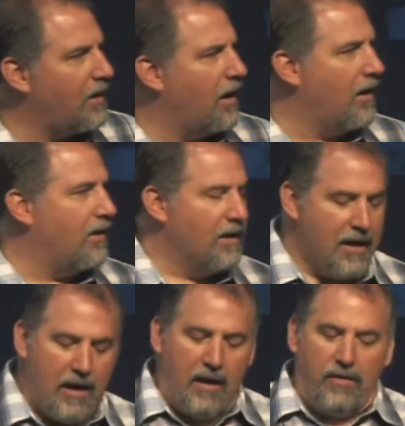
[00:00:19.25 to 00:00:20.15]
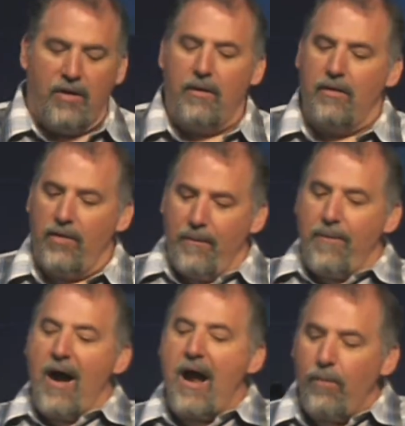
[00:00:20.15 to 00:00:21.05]
Uh, the, the
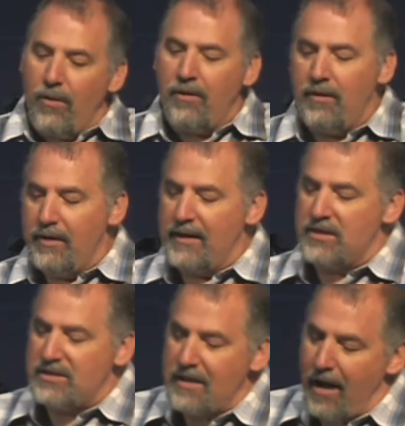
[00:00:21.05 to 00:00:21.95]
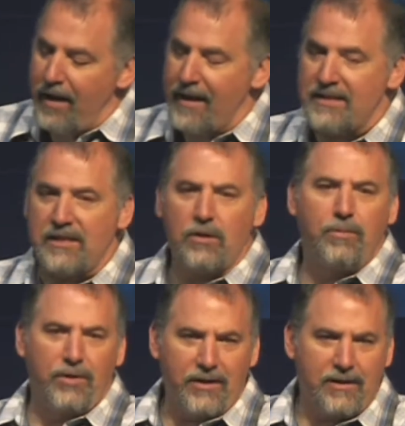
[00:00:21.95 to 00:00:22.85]
Bible is not a single
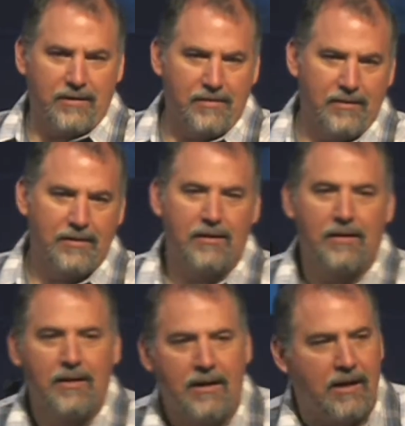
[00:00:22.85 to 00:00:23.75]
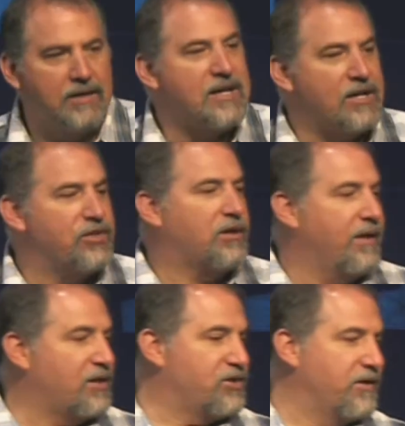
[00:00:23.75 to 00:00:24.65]
book. It is actually a
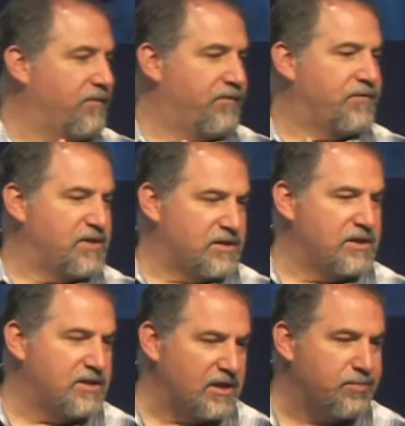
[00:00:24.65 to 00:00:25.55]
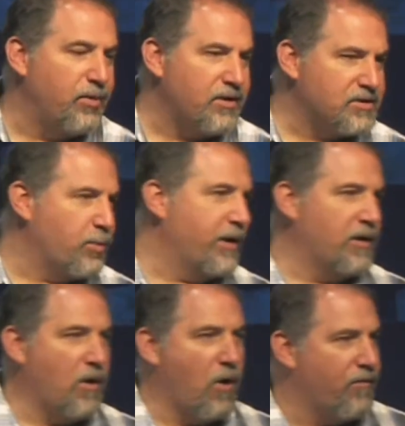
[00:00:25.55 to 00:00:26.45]
collection of 66 books
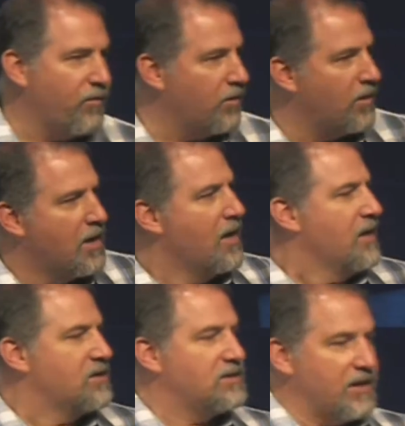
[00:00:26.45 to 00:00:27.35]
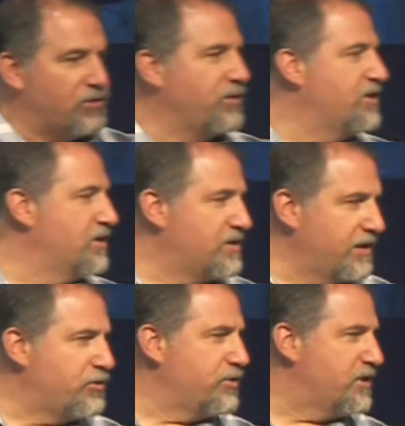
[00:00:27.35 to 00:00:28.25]
written over centuries and
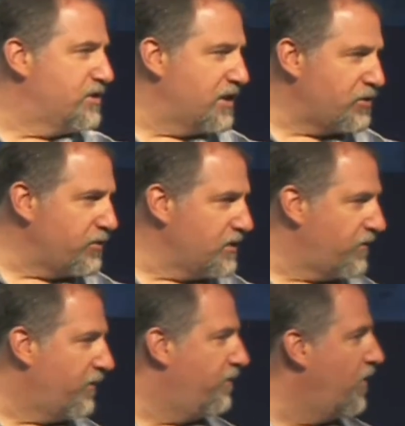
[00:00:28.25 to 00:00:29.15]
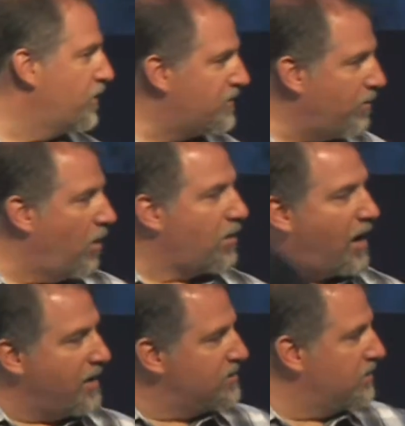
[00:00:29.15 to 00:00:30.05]
centuries and centuries for folks from all
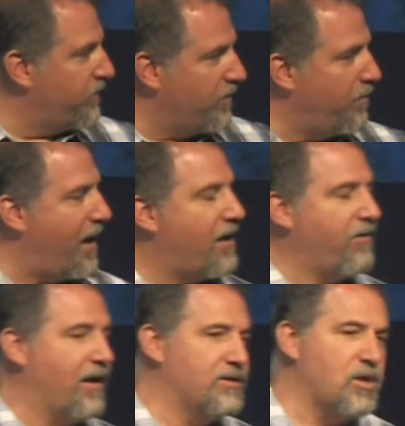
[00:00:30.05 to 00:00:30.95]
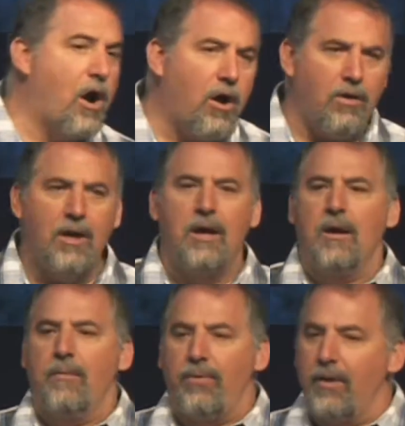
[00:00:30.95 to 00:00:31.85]
kinds of different backgrounds, all
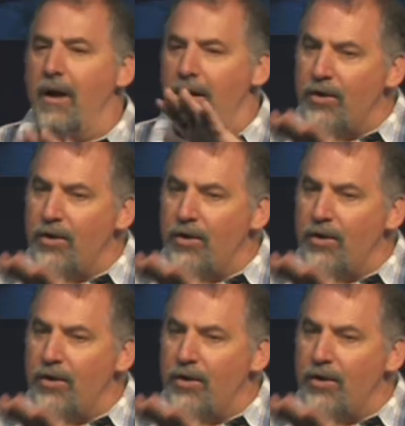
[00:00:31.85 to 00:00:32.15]
uh,